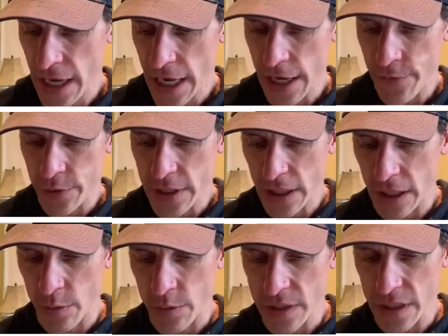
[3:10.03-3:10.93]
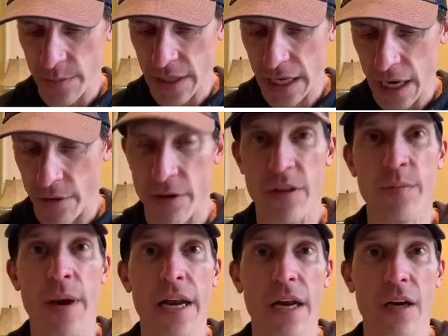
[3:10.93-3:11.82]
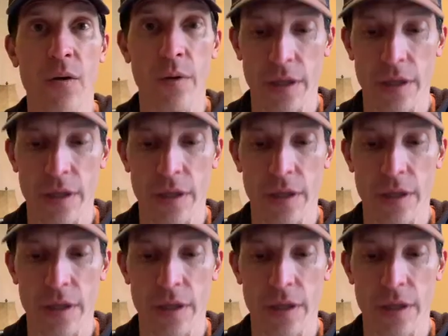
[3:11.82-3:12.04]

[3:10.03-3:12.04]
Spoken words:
If we're dealing with something arithmetic, we